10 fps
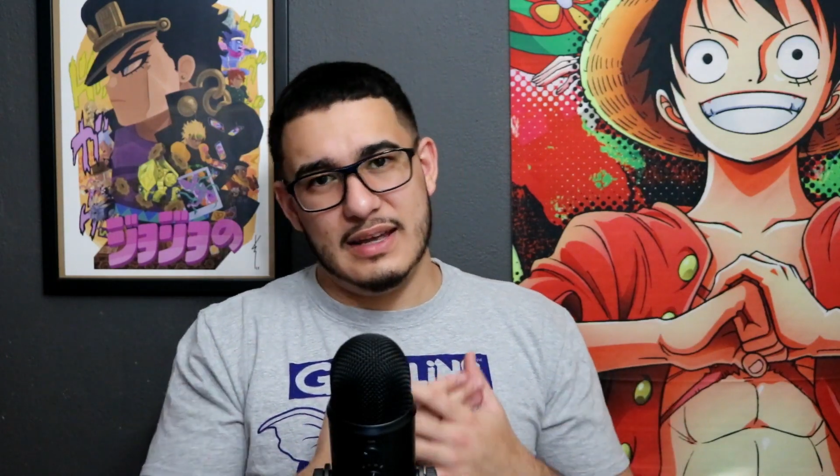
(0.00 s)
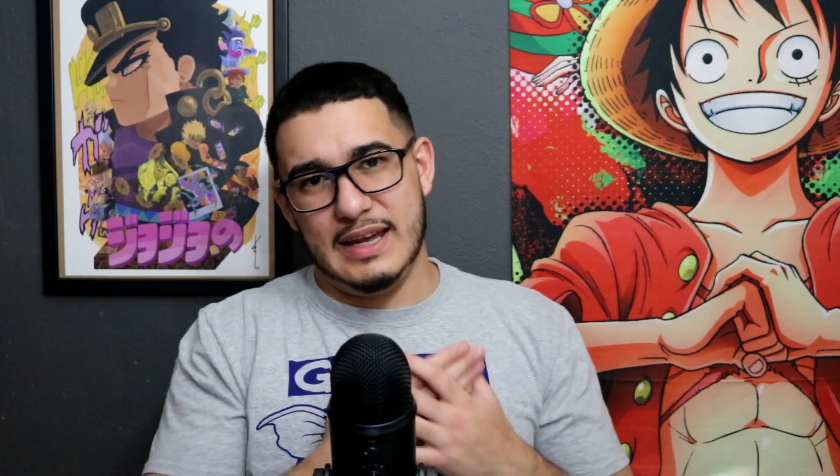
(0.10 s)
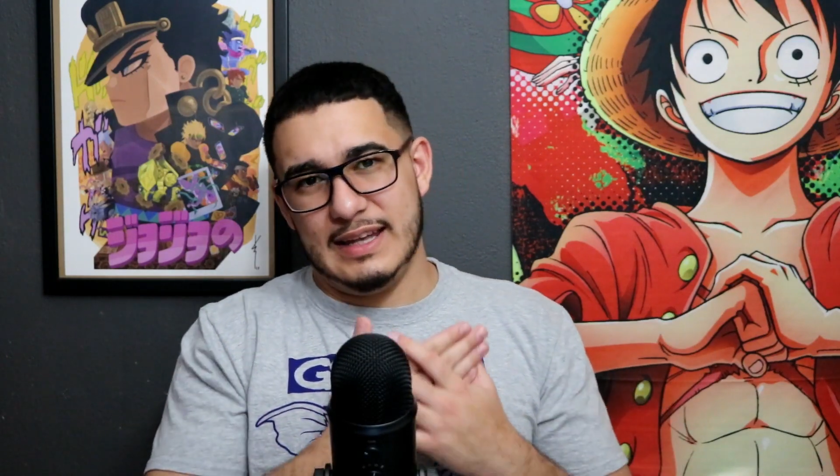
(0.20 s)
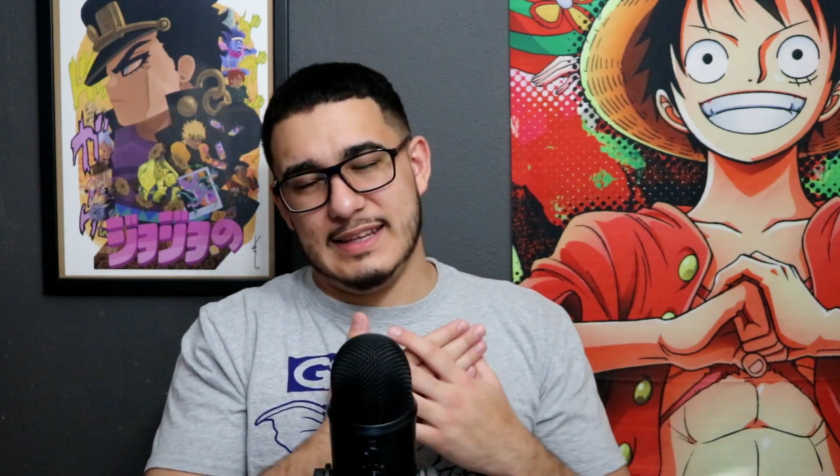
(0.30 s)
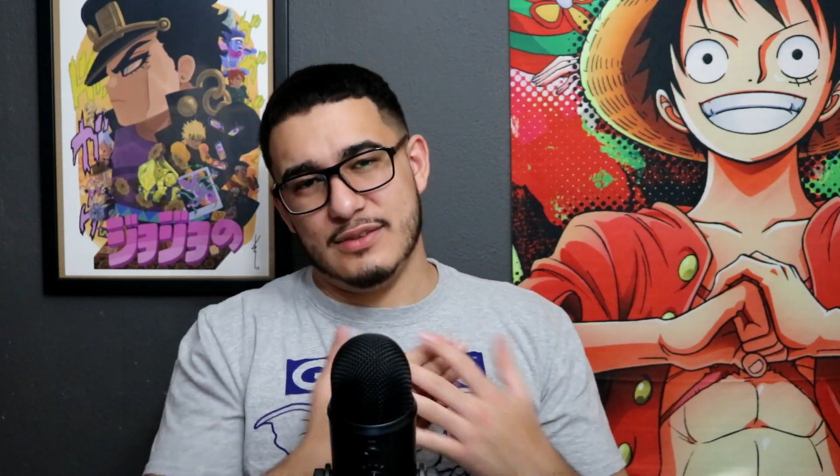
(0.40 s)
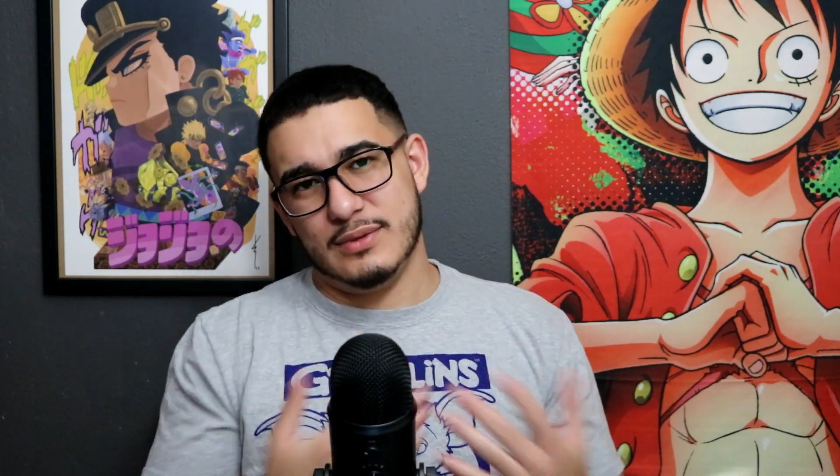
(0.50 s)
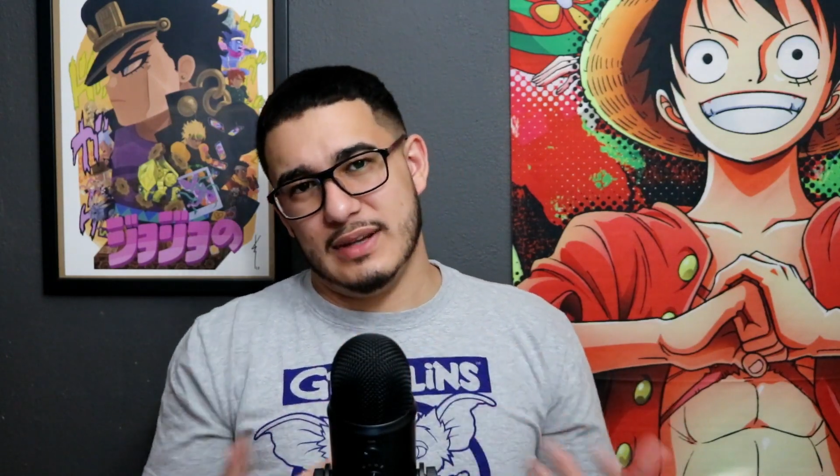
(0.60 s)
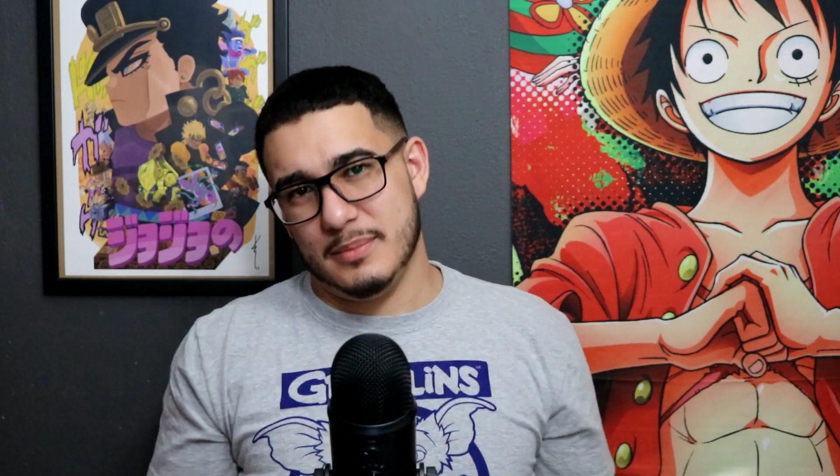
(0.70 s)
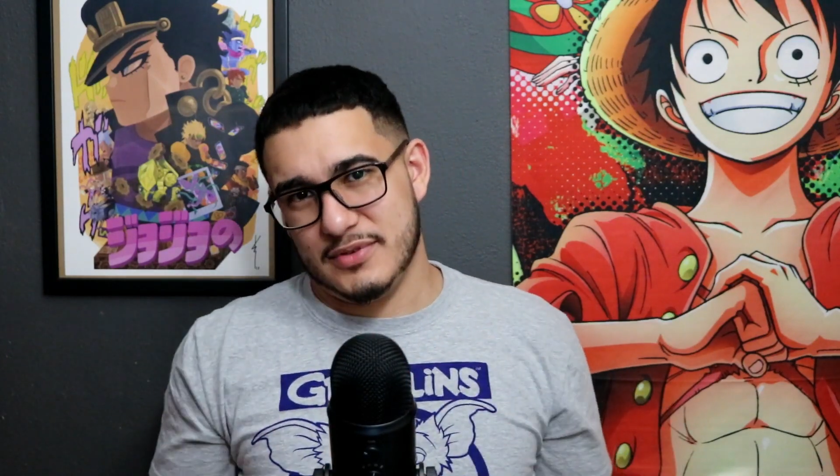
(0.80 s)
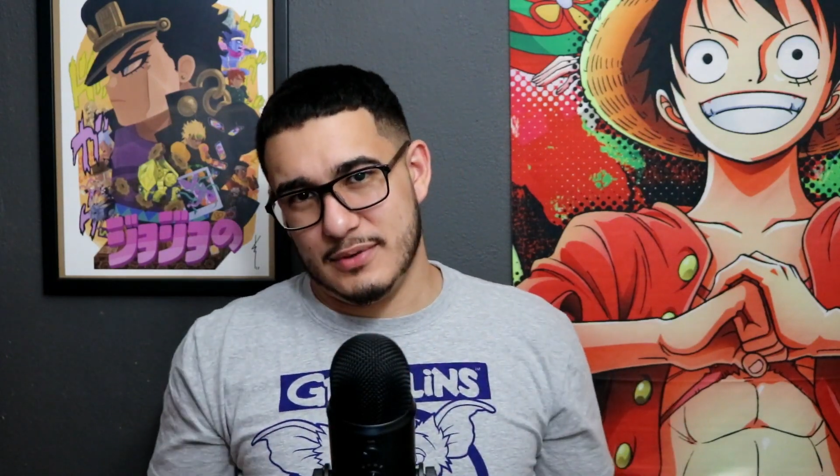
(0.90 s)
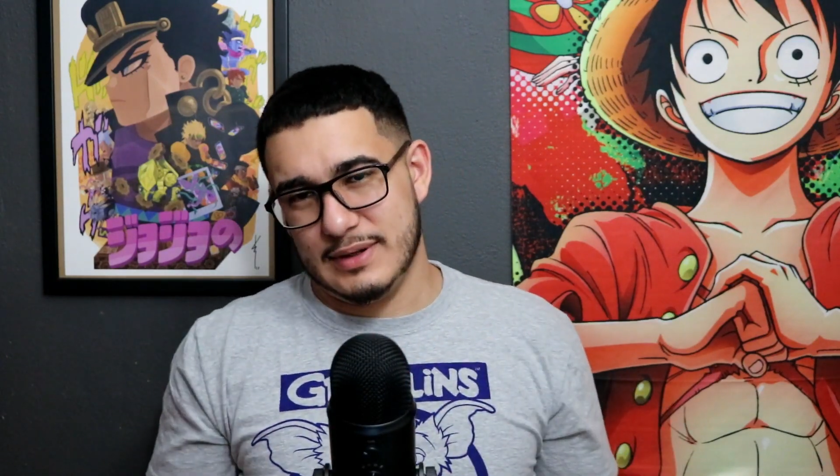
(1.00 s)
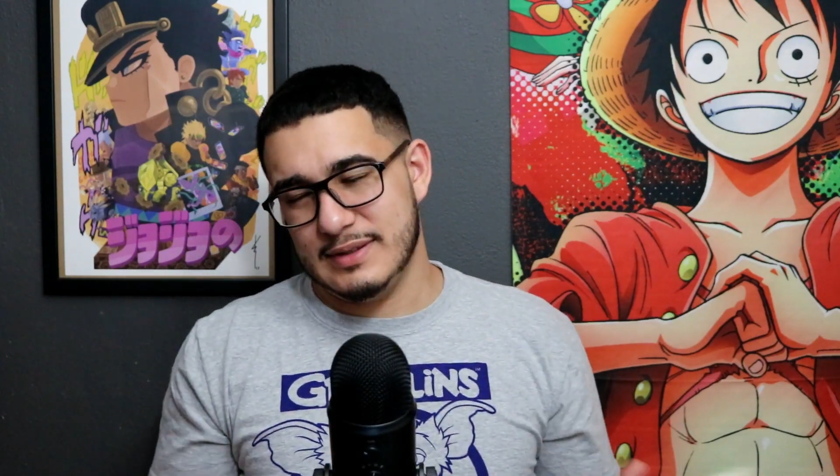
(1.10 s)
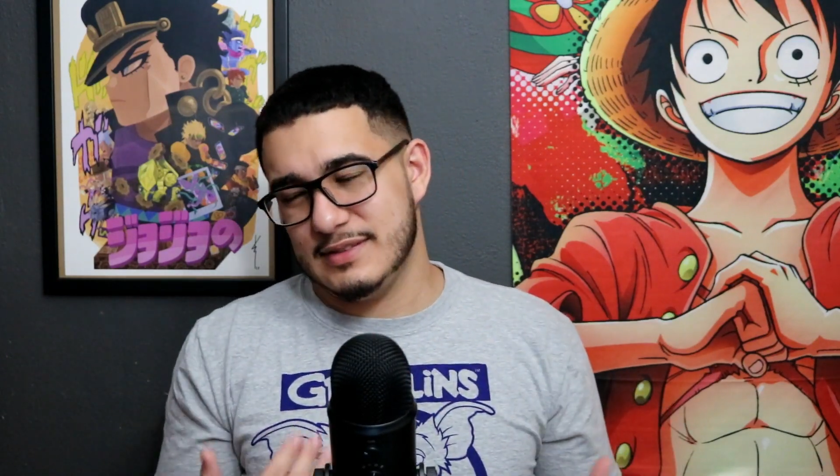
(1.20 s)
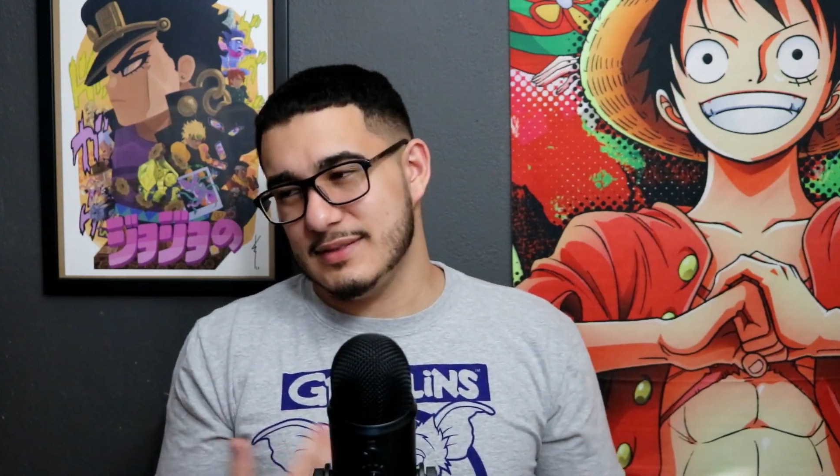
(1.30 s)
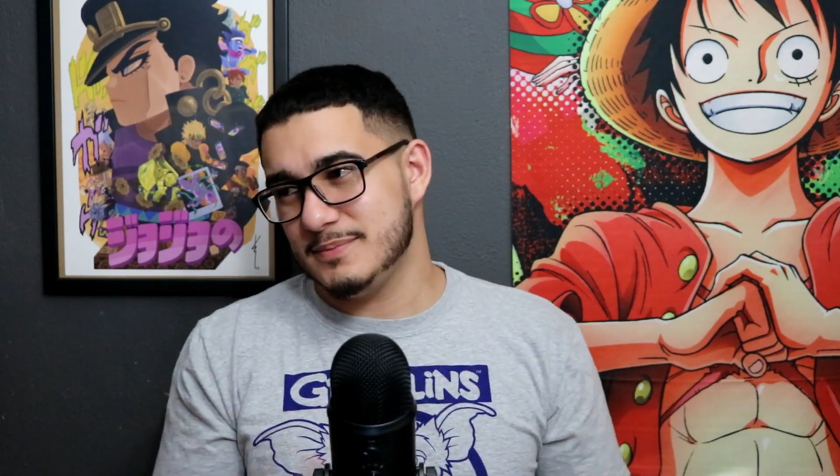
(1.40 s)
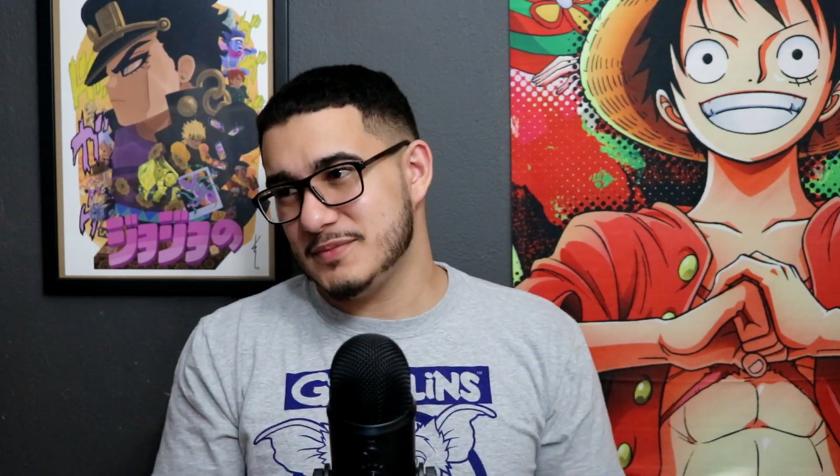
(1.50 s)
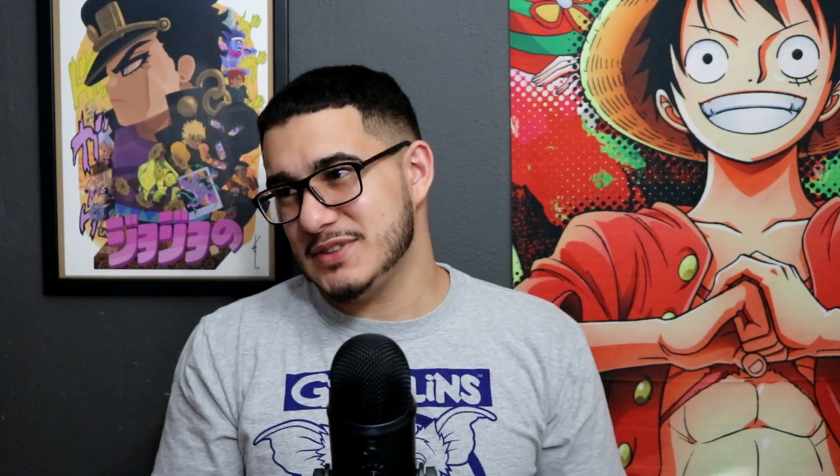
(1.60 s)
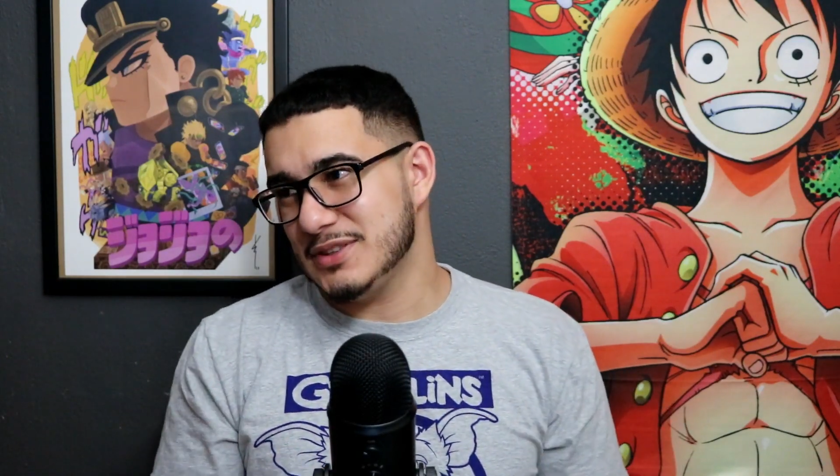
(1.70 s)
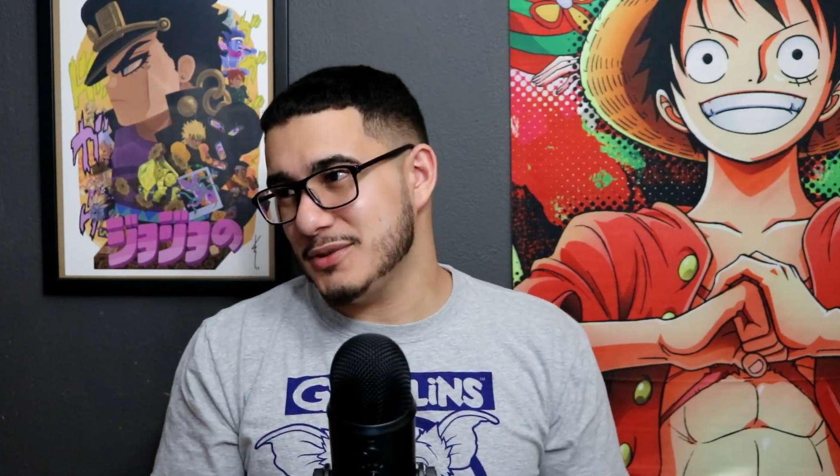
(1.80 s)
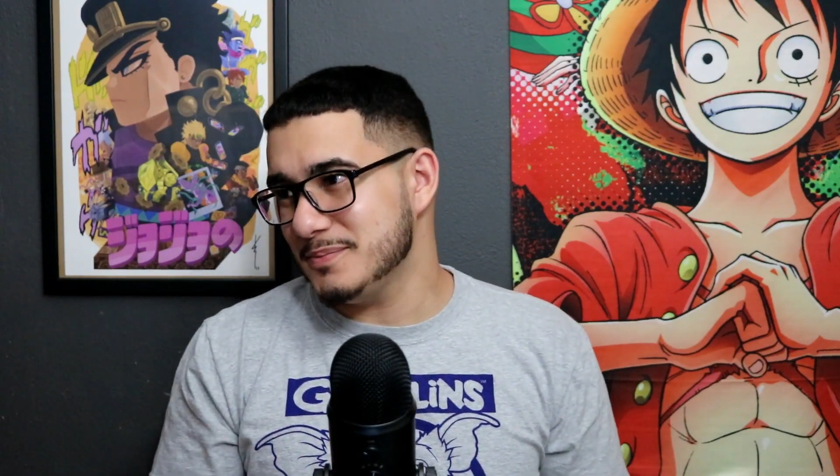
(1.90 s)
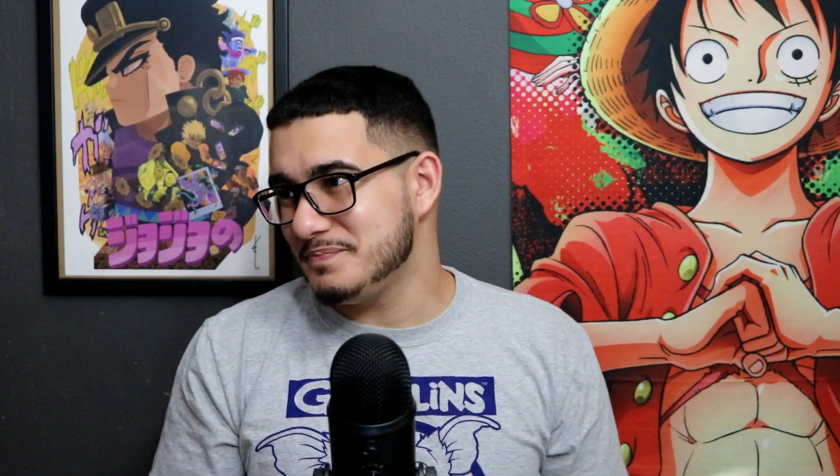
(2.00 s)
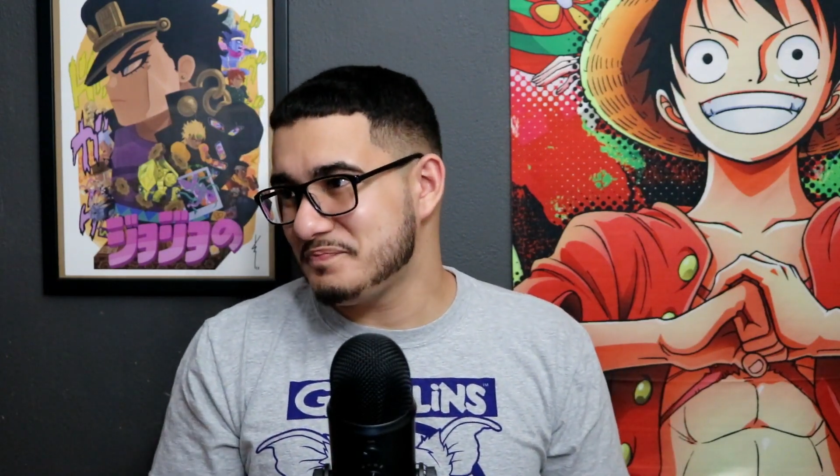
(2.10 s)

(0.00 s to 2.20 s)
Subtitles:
and that's when the episode ends. So,